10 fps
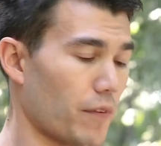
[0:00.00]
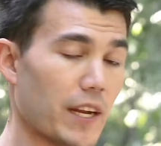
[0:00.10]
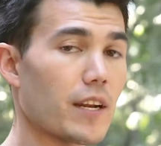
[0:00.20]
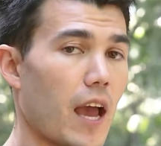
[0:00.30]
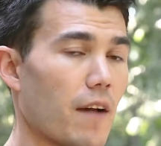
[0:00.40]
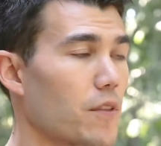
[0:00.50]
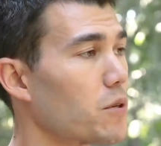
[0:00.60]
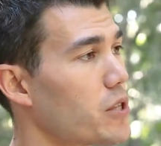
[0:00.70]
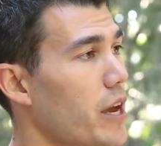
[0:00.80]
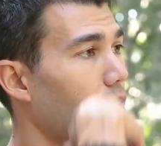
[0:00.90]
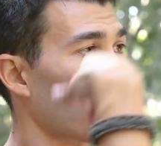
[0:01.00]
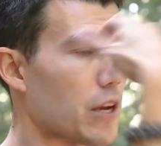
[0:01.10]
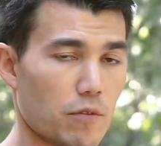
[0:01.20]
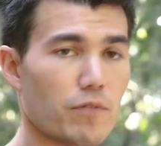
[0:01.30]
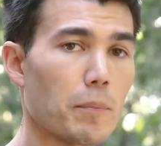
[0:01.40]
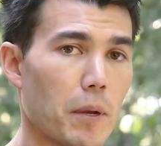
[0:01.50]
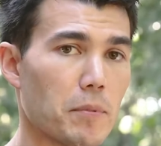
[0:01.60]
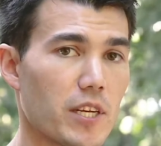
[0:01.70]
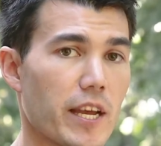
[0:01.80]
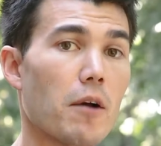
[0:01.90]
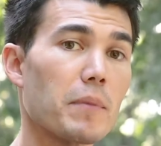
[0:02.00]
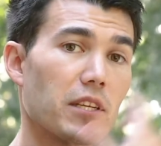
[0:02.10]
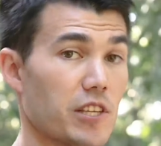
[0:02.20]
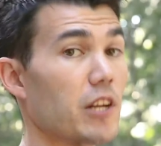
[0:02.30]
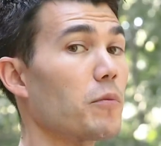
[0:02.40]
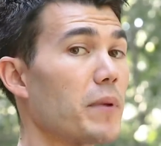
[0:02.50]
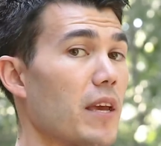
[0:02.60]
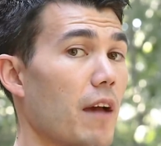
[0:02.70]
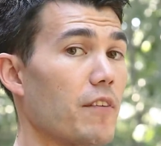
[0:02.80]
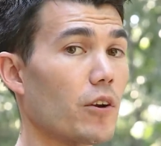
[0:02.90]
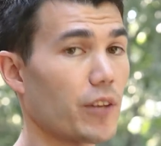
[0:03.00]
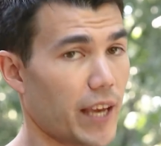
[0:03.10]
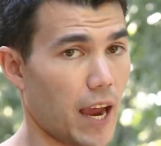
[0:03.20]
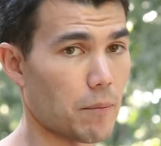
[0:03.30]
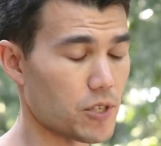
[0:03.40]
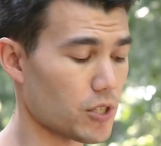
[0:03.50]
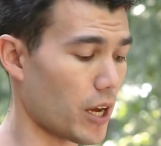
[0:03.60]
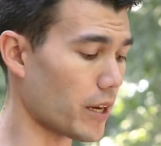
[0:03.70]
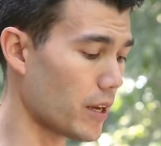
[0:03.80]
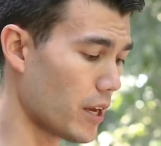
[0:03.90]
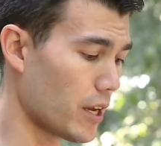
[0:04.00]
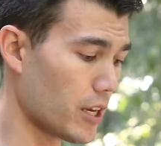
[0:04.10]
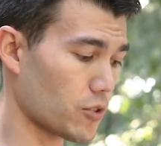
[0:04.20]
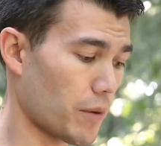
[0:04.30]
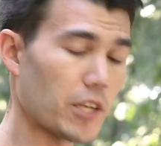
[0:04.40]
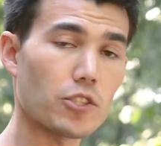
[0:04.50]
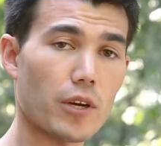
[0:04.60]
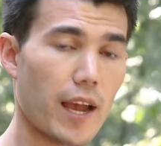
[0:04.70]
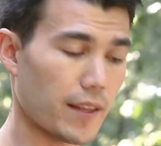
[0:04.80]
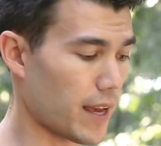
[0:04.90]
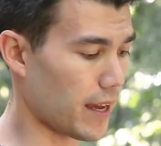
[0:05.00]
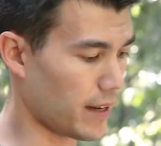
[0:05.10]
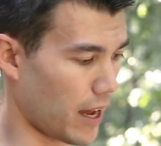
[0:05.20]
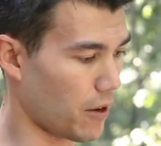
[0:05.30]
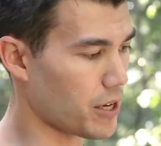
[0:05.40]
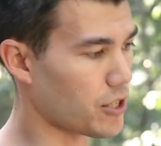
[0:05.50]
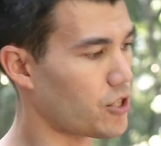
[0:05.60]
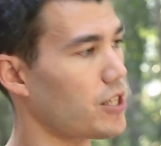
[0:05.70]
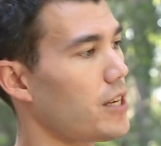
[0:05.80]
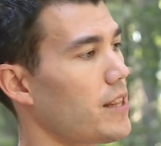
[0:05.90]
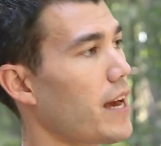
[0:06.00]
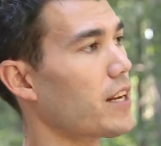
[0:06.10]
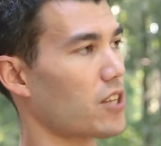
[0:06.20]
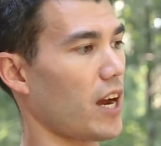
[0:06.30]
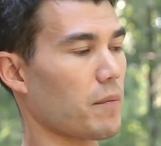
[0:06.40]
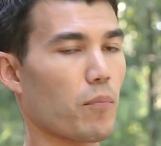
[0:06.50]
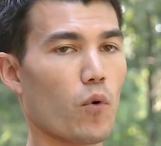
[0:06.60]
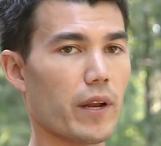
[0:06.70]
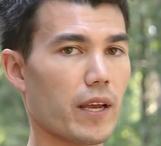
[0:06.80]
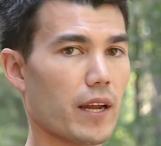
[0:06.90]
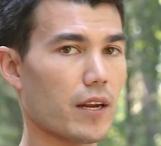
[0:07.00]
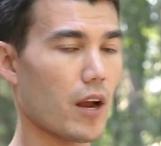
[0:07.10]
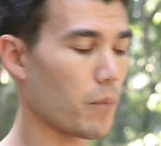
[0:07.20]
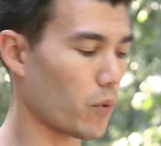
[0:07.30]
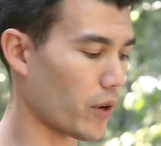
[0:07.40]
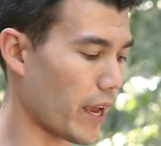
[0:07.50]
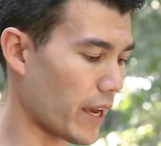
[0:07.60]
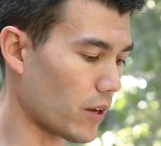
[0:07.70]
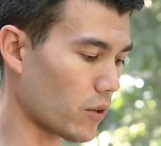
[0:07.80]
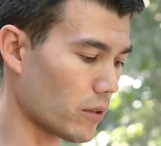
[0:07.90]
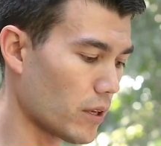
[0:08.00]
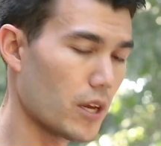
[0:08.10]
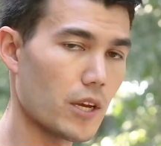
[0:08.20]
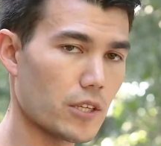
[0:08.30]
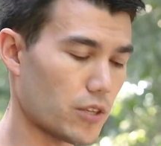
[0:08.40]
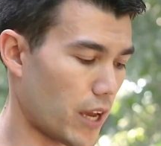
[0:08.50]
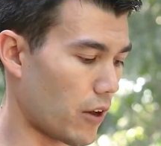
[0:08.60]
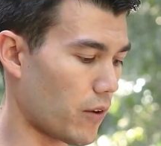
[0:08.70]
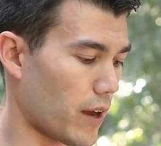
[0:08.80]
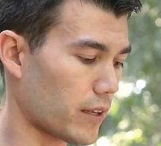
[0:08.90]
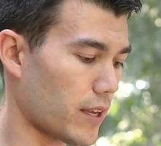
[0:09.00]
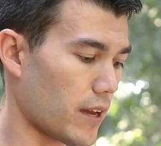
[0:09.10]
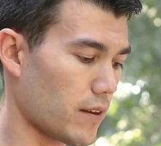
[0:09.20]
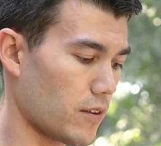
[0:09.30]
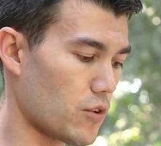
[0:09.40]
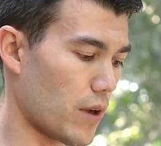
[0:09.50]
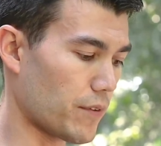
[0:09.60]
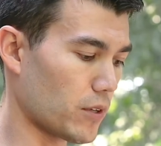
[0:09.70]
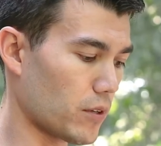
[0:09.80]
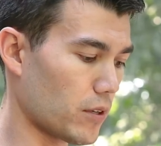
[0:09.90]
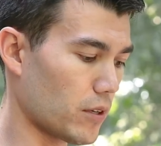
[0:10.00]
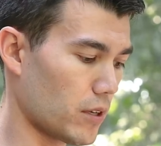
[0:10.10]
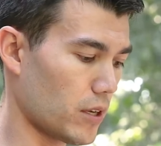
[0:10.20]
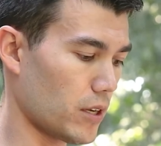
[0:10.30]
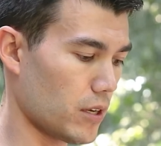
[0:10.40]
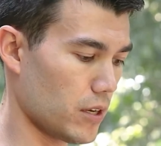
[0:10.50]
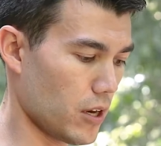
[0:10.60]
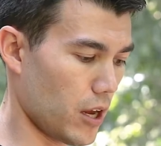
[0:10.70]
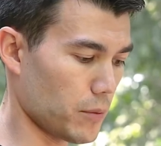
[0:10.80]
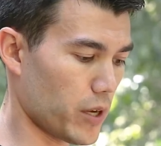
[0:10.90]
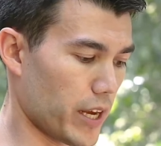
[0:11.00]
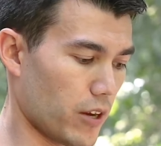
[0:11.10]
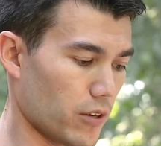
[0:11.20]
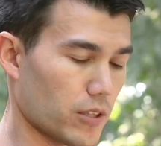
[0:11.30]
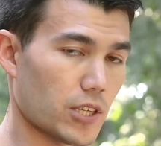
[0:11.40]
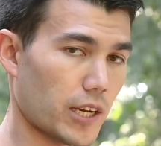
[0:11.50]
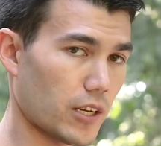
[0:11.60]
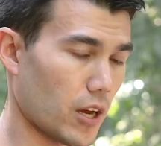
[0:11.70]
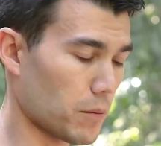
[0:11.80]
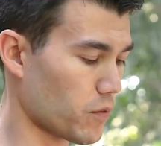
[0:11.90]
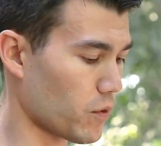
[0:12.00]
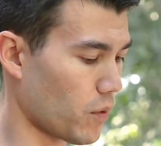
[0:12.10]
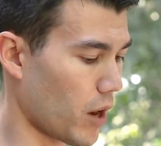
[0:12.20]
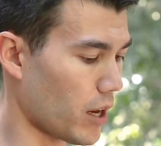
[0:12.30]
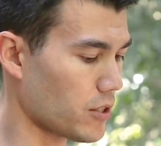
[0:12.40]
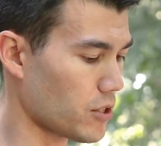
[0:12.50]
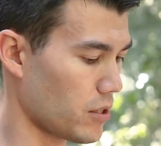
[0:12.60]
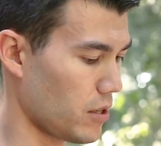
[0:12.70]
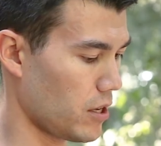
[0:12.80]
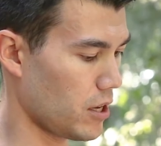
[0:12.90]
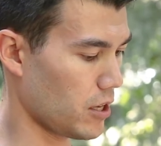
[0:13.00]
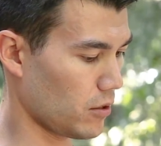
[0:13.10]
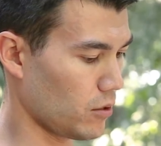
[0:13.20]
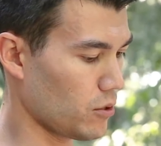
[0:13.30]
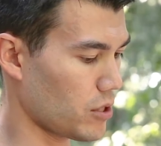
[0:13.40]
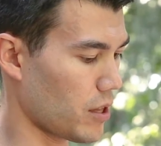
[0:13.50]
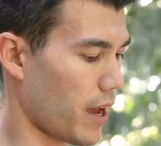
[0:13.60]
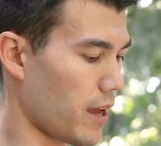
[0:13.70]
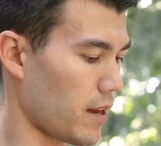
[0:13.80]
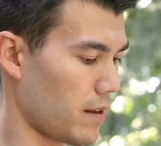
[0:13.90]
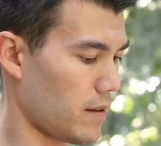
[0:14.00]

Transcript: if I didn't have those there, it would flip upside down because then it would be heavy on the camera side. So I made sure I had that. Now you can see that it's kind of pointing at an upward angle. To counteract that, you have your knobs right here, the tightening knobs for the rods. Loosen that.